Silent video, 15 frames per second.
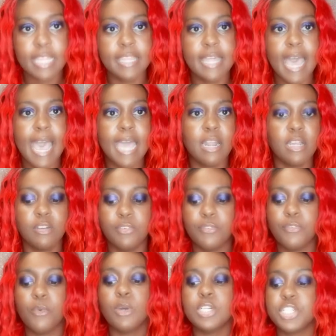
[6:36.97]
that
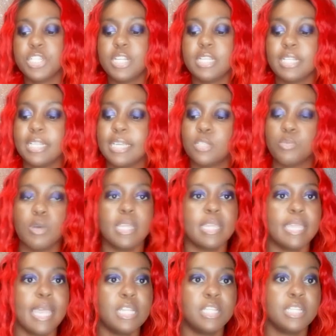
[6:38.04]
unfortunately is what
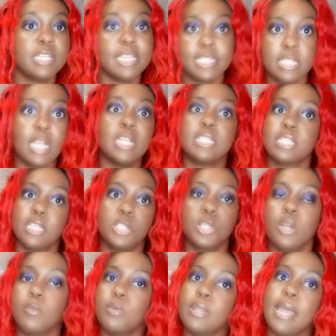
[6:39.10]
catch gets us in
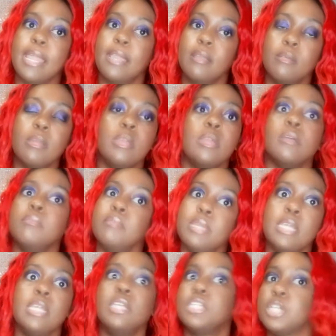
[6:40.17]
trouble like
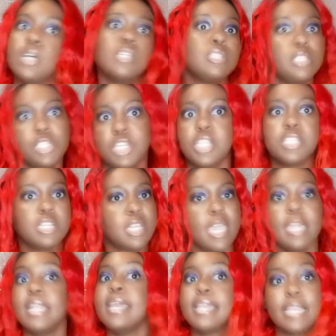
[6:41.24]
me, Chelsea, Jessica, Kayla.